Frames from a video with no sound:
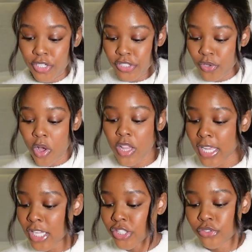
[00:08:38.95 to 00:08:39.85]
So all I
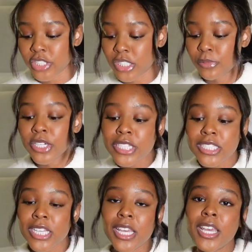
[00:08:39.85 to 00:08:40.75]
gotta to do is just
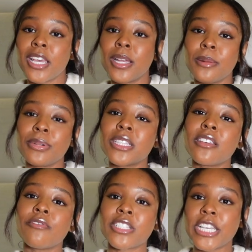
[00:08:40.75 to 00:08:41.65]
put, put the
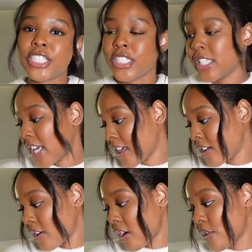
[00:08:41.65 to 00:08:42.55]
invitation
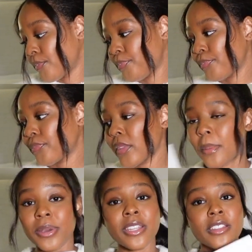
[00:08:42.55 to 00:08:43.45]
together, girl.
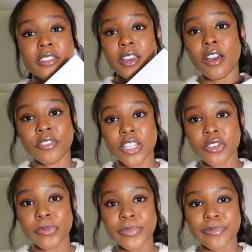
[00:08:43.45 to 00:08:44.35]
Put it in an
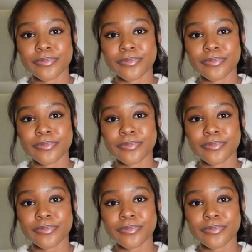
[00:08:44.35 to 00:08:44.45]
envelope.